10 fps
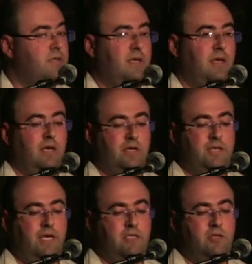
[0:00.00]

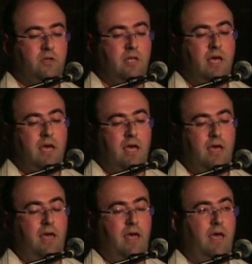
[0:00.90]
JSON
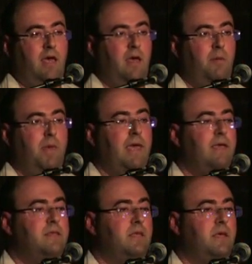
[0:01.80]
make
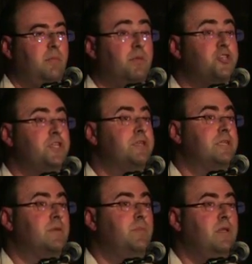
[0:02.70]
it machine
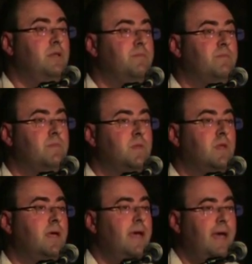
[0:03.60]
readable
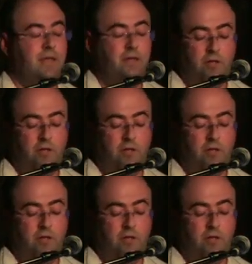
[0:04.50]
and